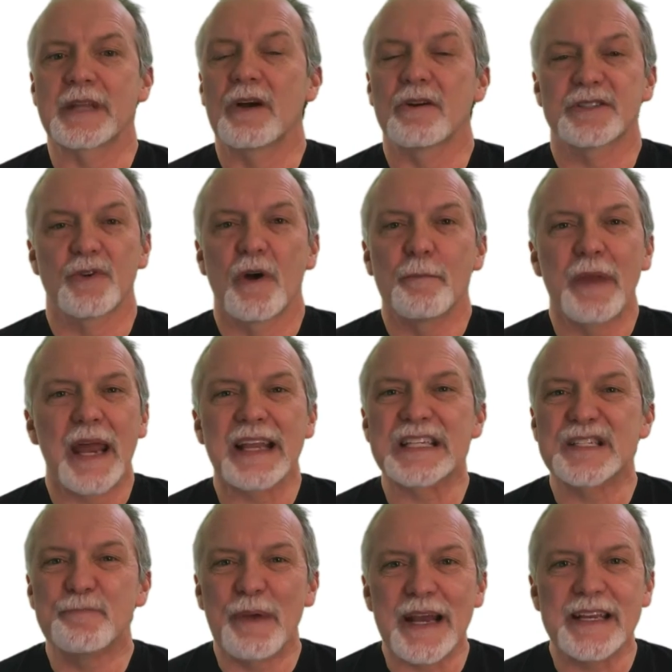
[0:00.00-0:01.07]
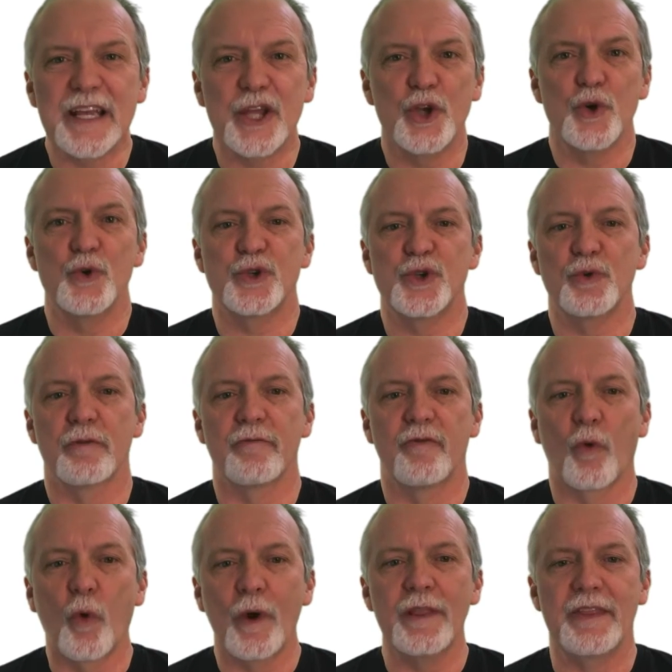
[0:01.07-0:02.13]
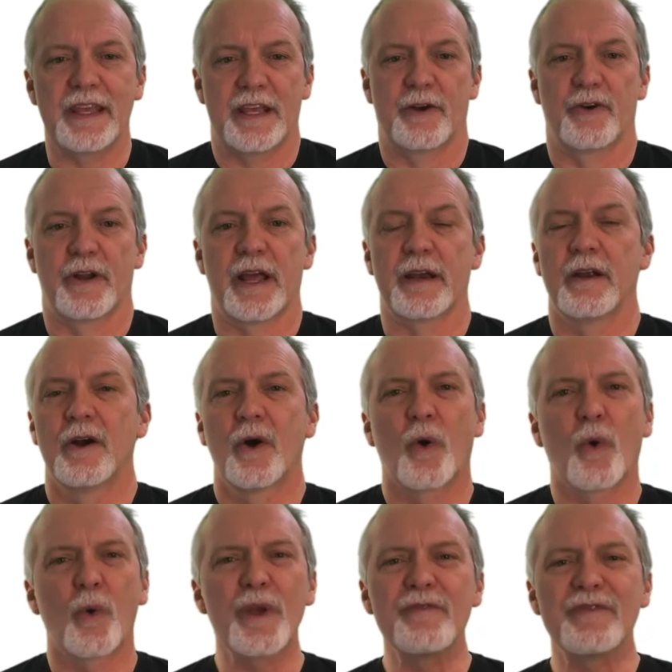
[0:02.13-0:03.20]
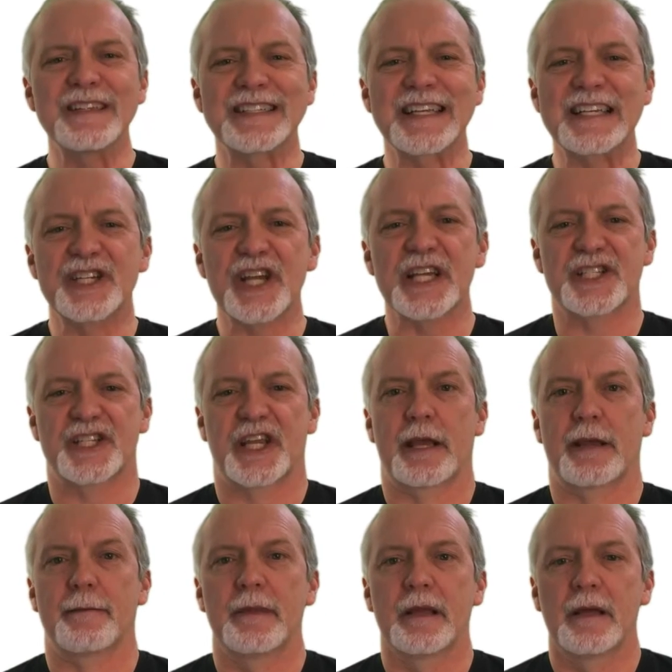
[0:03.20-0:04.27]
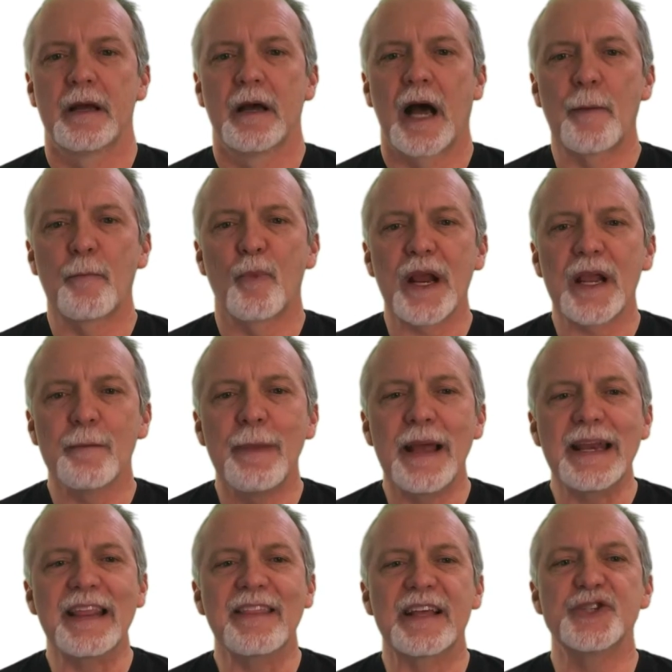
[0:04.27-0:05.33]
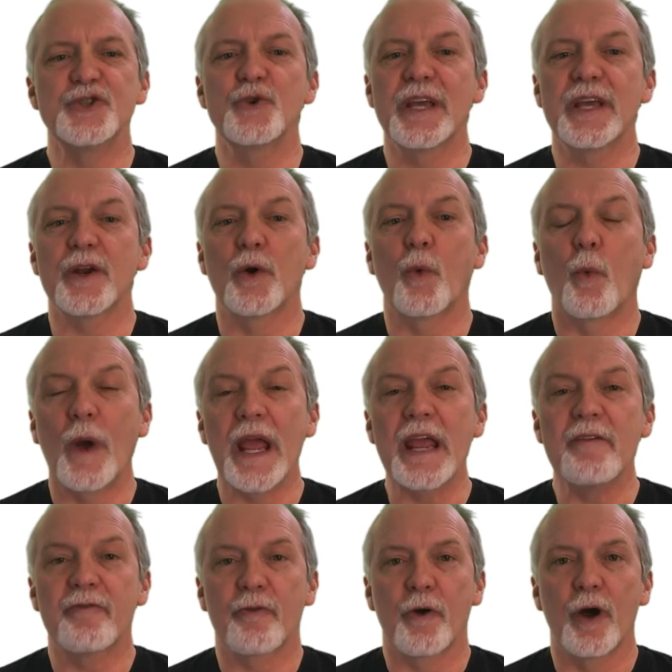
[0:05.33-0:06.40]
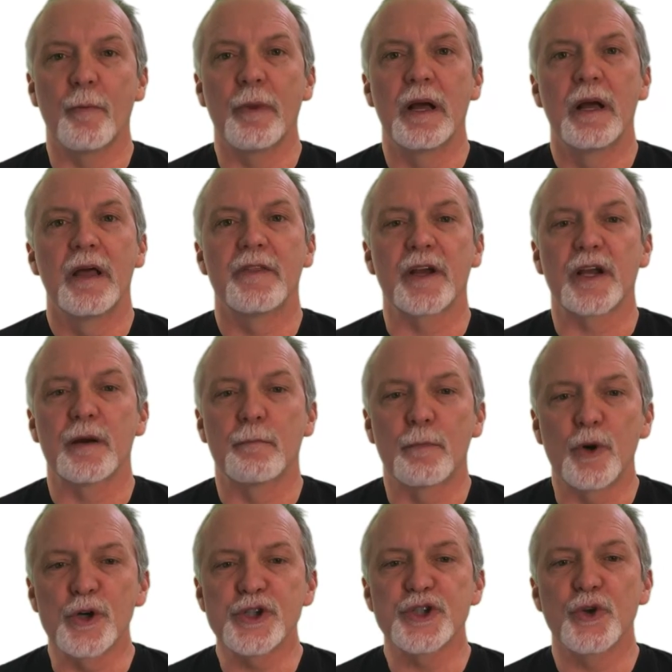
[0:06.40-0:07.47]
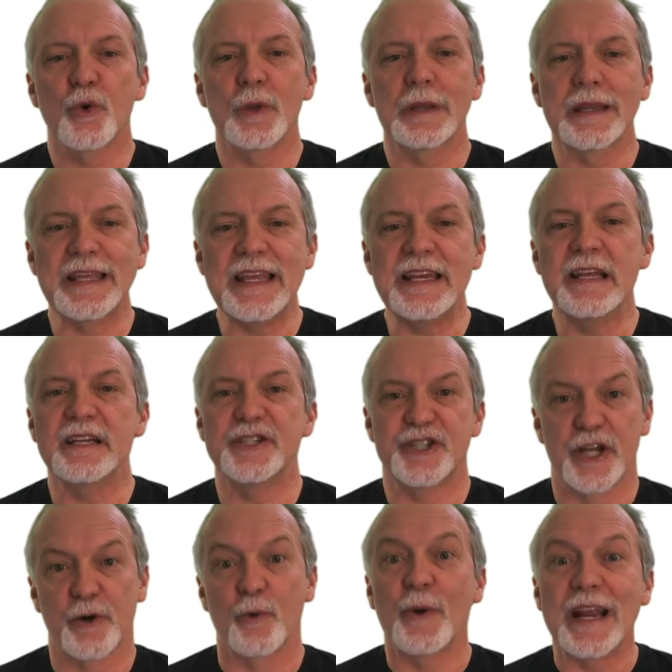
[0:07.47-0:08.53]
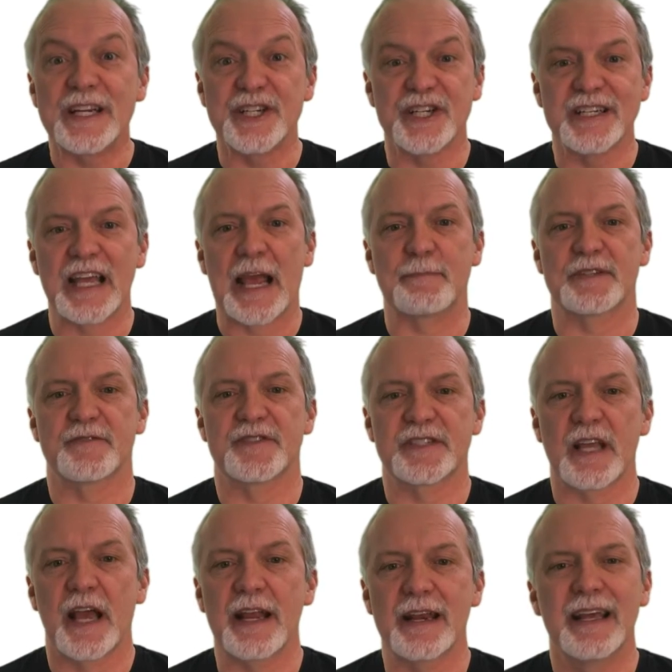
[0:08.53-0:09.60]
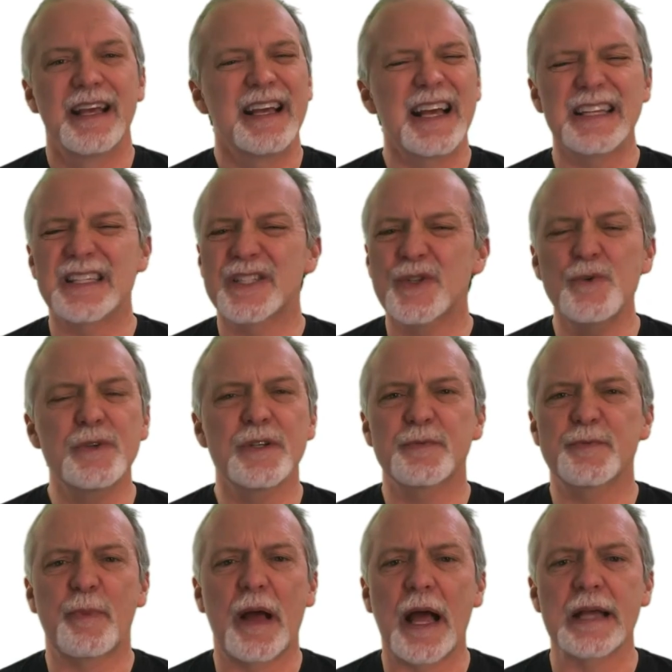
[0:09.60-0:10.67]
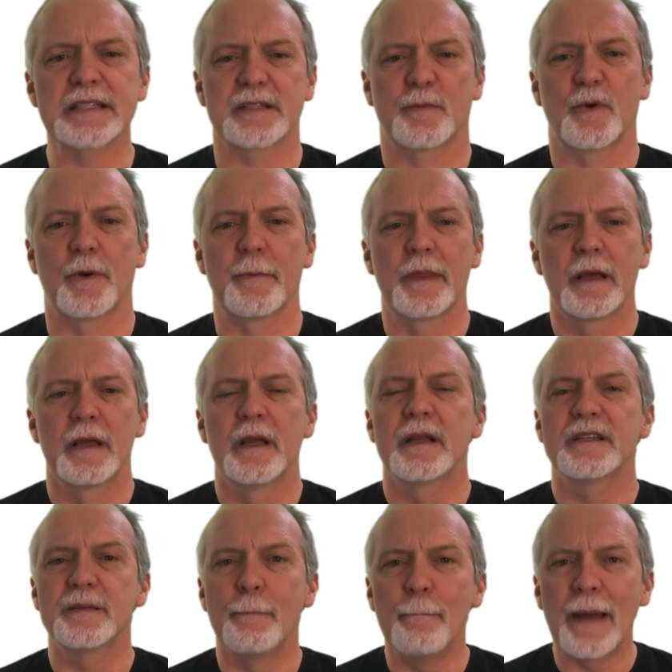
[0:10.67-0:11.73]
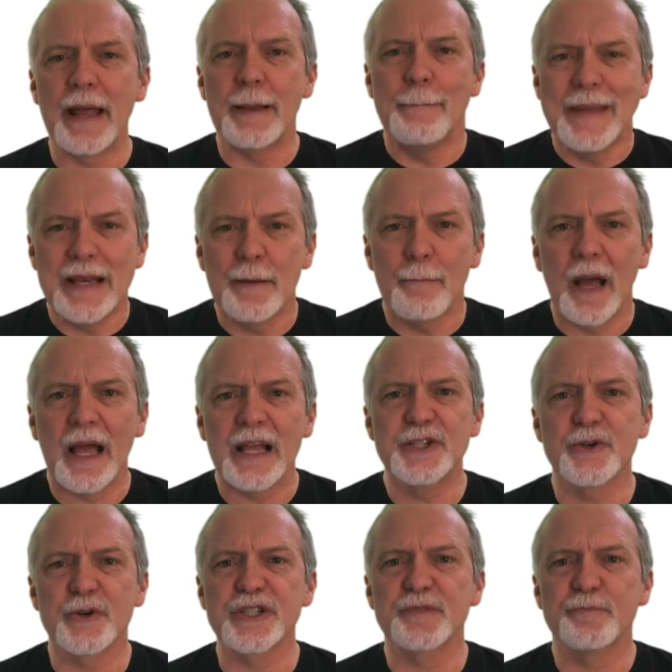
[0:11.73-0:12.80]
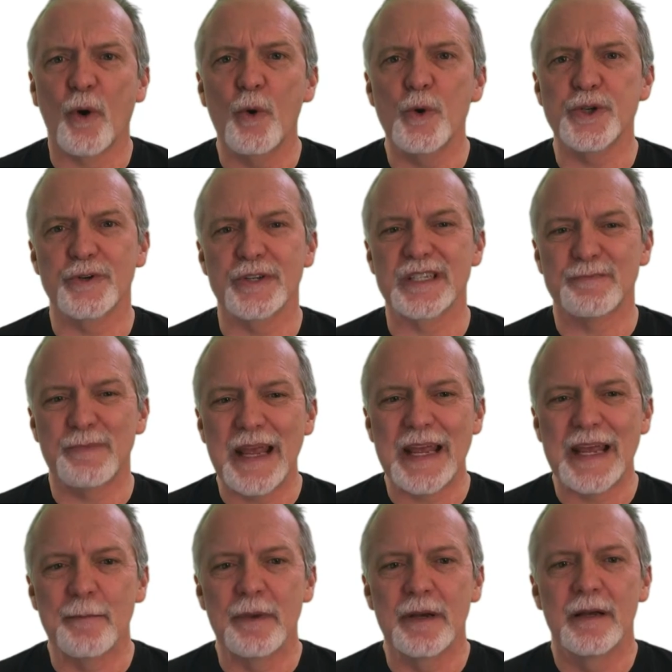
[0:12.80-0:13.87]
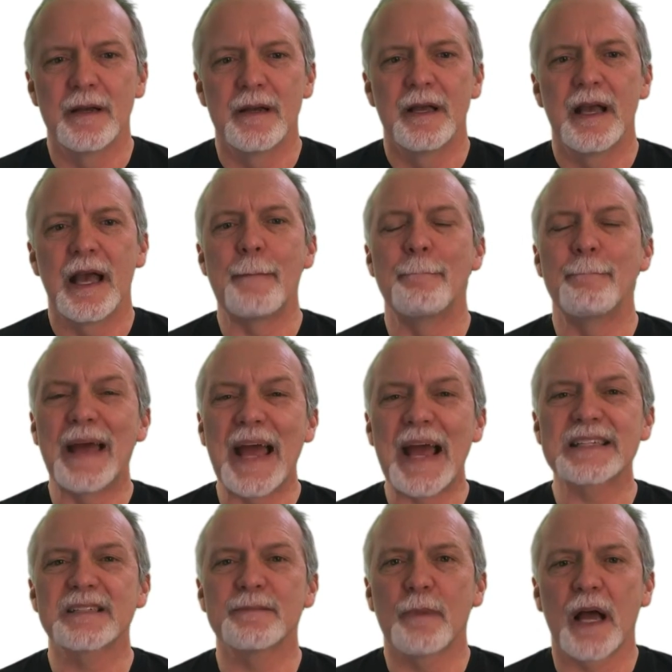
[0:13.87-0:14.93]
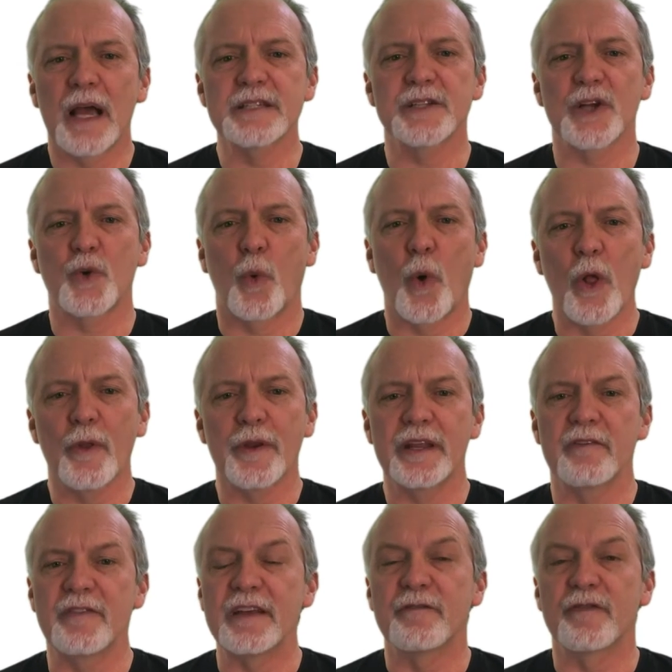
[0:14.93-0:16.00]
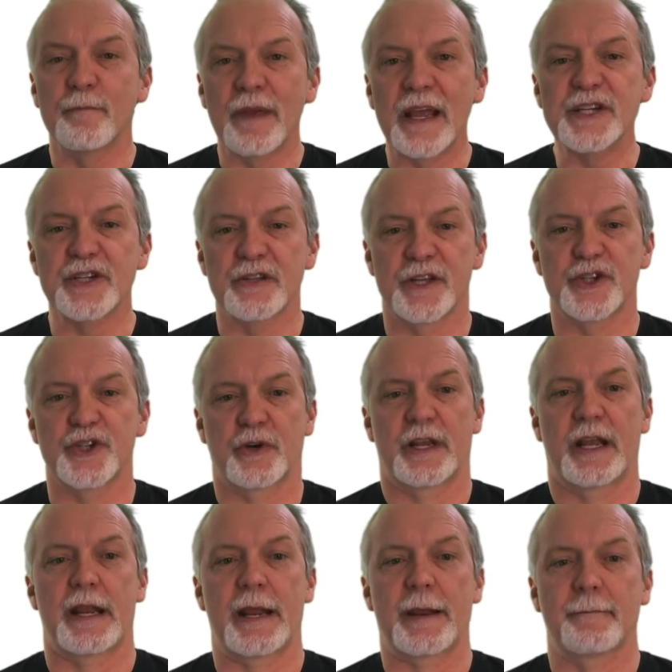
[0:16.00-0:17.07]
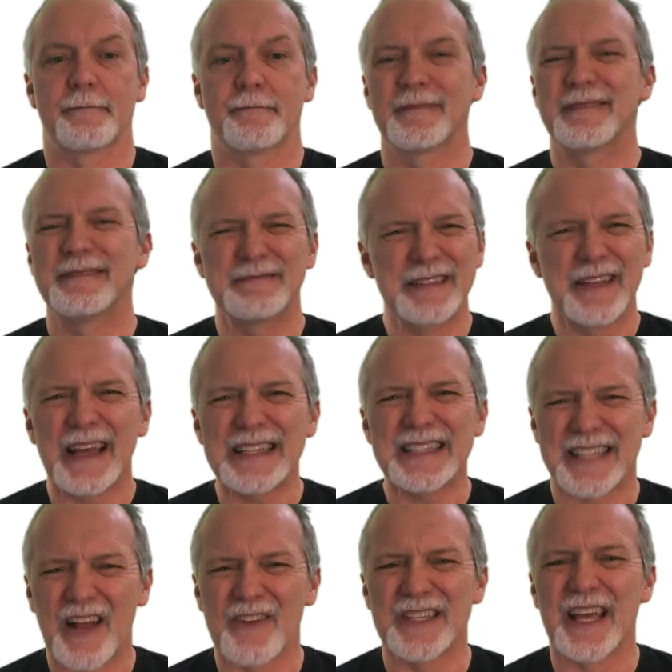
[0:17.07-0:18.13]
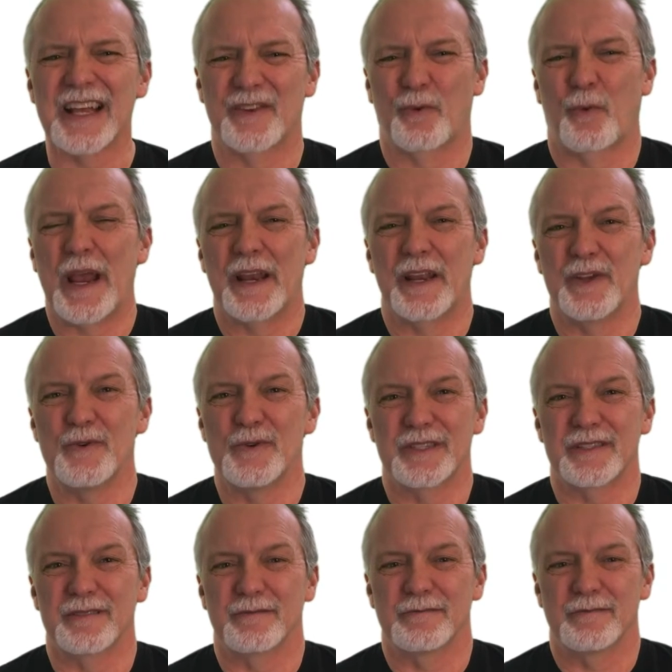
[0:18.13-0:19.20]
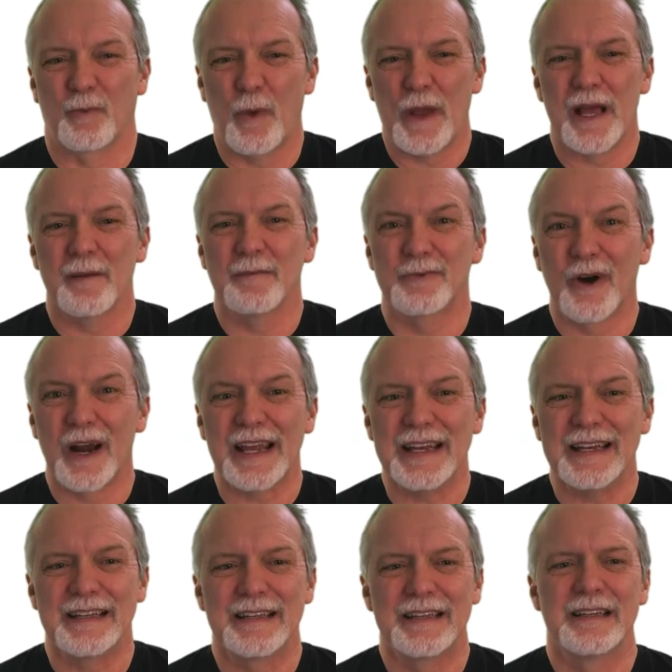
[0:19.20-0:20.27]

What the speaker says: So I'm not expecting you to avoid the internet or even suggesting it. I'm recommending that you get away from the commercial lead generation types of site as soon as possible to minimize your exposure to spam and maximize the quality of the information that you're getting. And that sounds like the way to use the web, right?